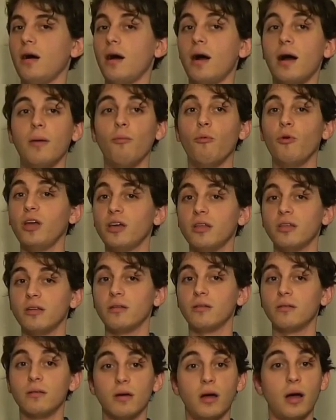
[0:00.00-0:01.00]
I'm winging
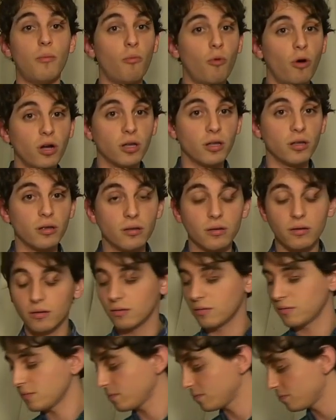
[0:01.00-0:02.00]
it. I'm winging it.
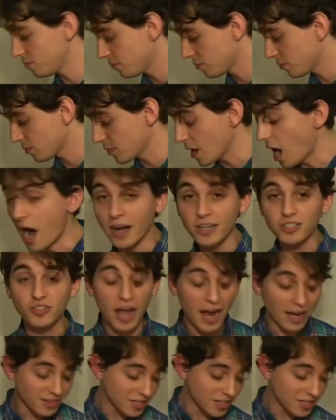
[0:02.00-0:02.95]
Honestly, I